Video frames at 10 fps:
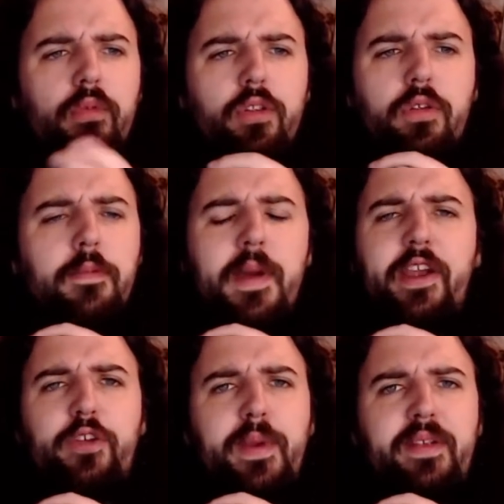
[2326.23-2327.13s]
Look, my
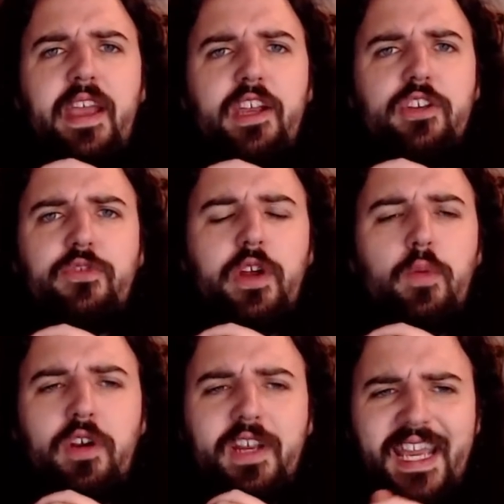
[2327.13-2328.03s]
expectations for him
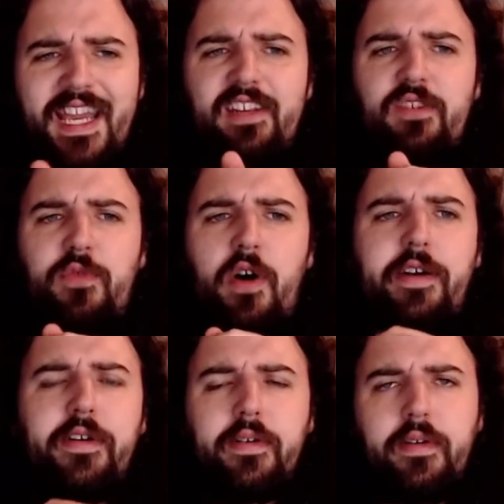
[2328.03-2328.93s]
were cannon
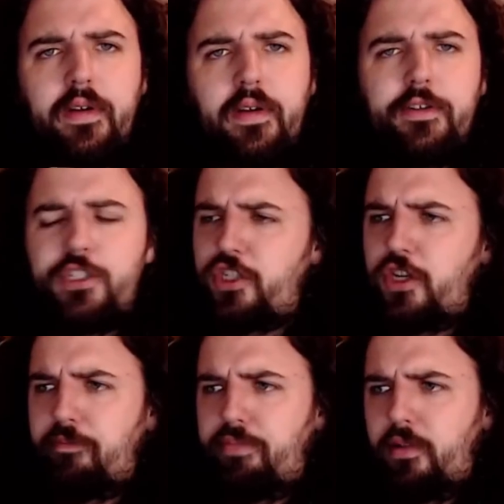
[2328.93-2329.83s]
fodder, just
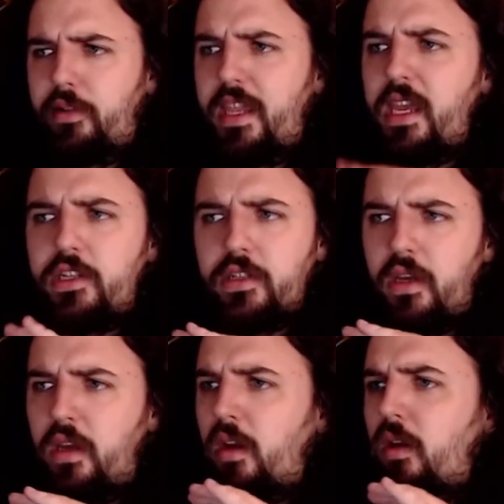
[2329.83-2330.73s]
complete.
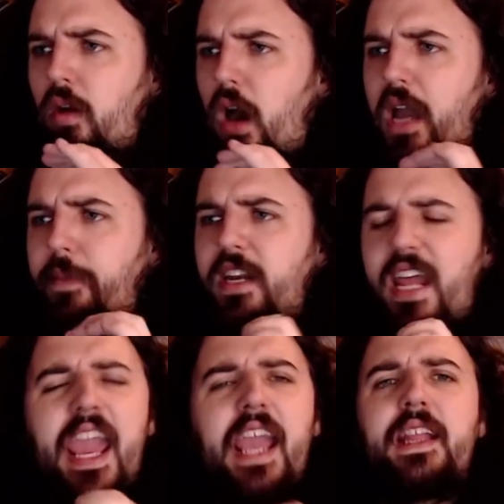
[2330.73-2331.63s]
I'm gonna
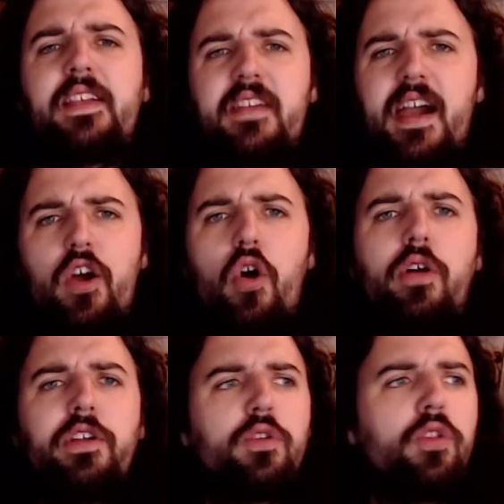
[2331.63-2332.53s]
hate this guy all
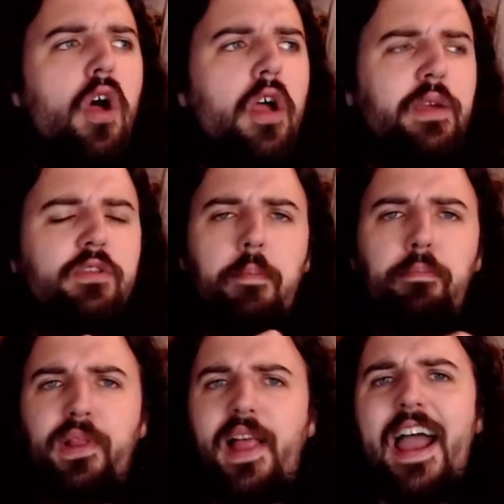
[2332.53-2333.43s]
year long. He was a
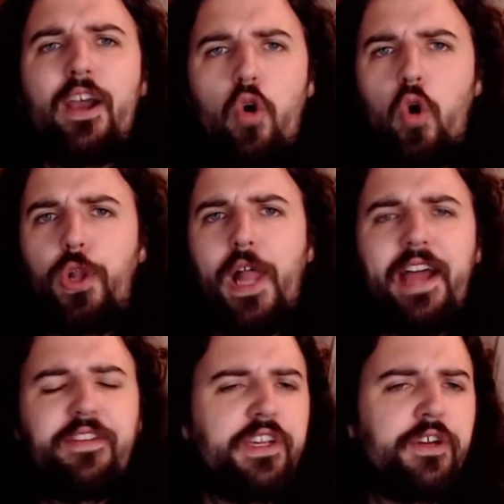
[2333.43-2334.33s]
black hole
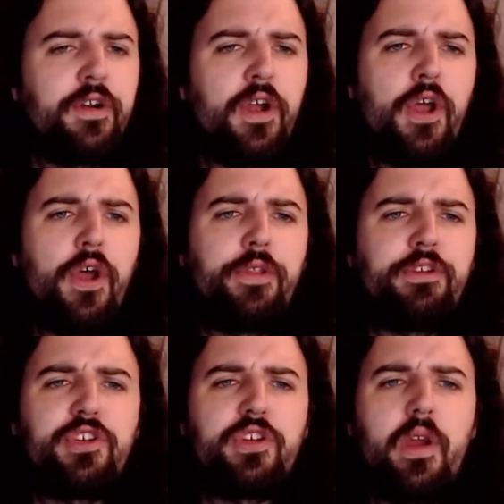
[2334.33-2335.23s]
last year,
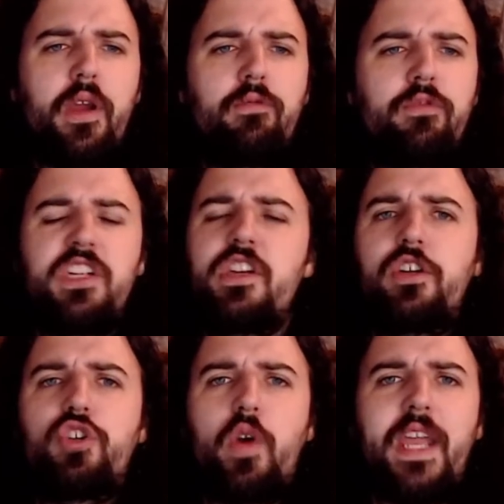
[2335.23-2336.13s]
just didn't
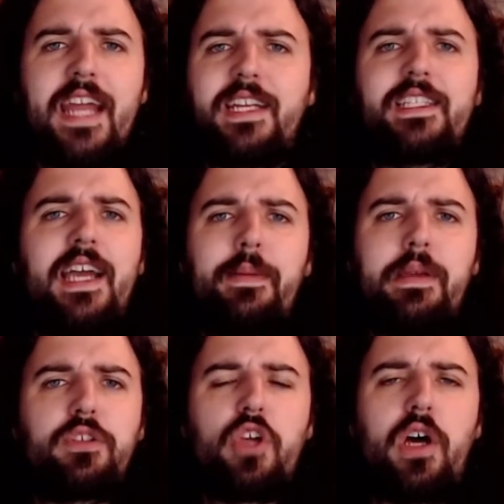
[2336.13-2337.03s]
enjoy any time he
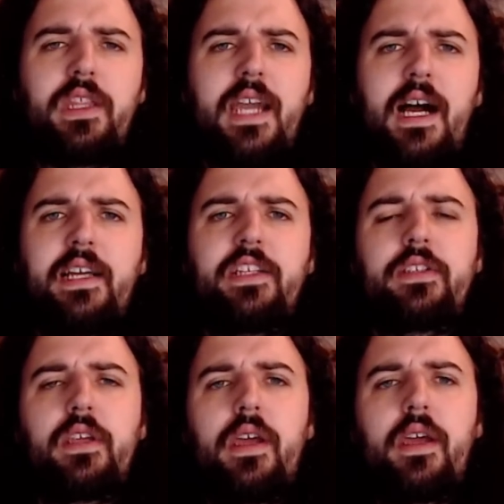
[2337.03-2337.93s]
was on the
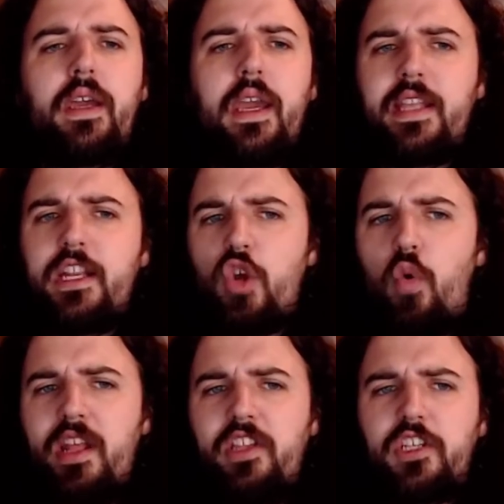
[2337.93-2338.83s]
ice. And then
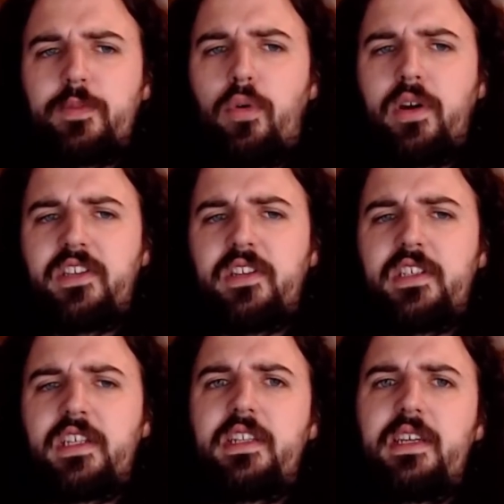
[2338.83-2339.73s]
26 points in
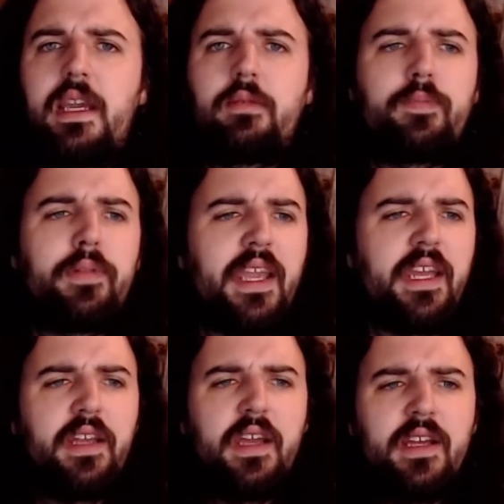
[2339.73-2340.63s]
60 games
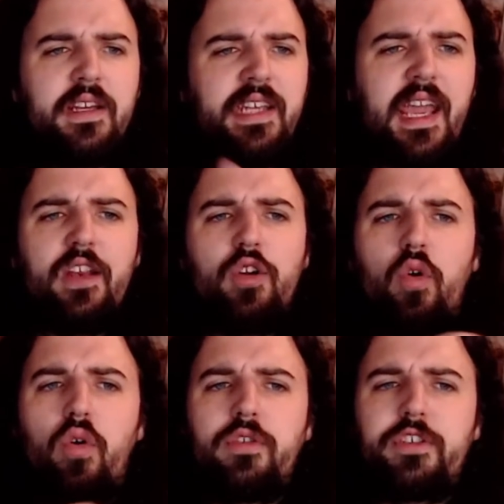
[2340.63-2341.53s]
played, 10
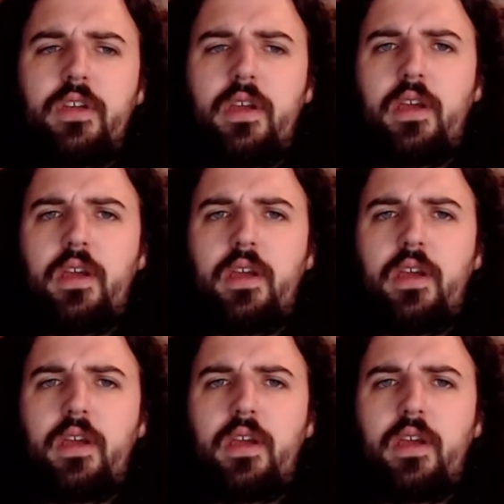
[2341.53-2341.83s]
goals.